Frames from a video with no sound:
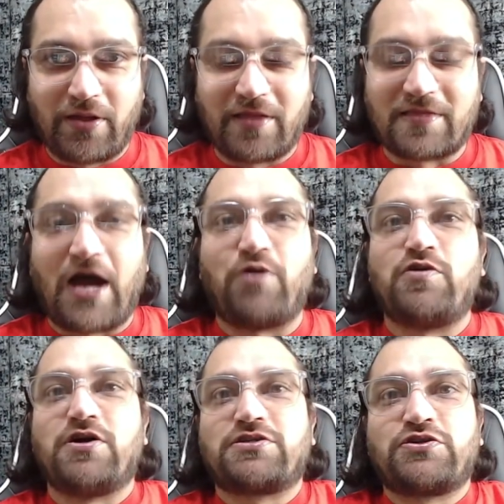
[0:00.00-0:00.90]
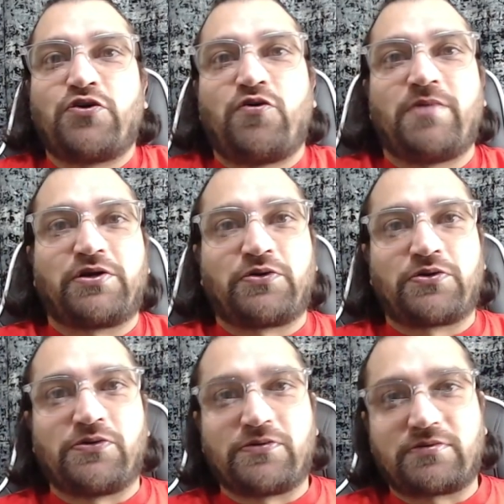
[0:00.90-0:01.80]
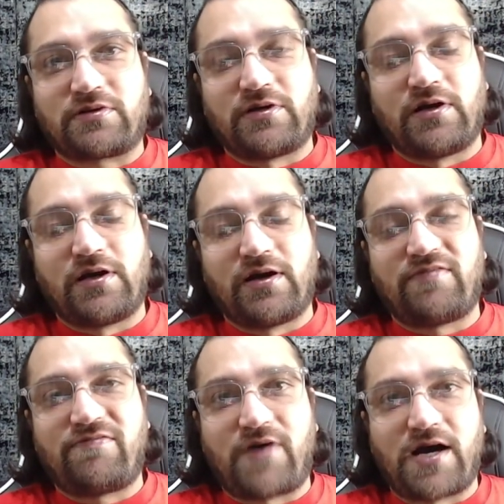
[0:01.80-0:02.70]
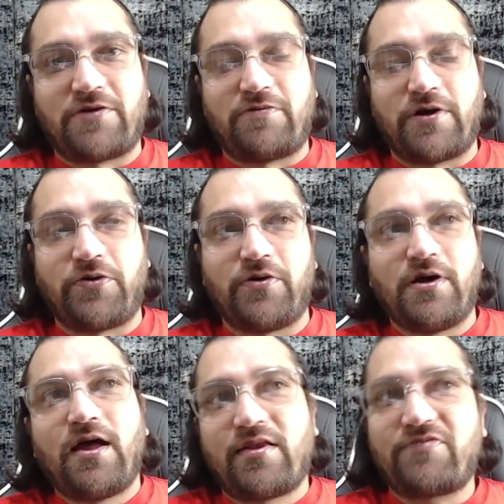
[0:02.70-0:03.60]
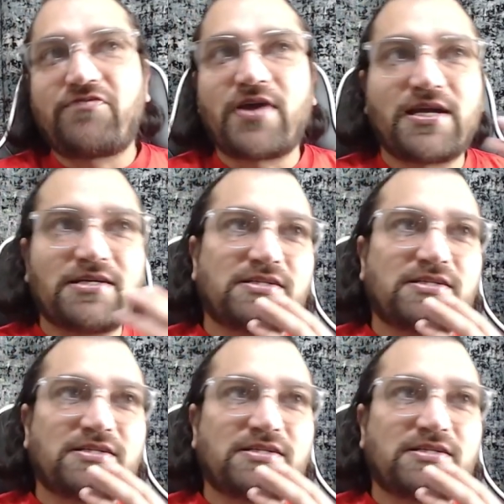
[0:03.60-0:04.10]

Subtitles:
that was Norm Macdonald's final will. The thing is,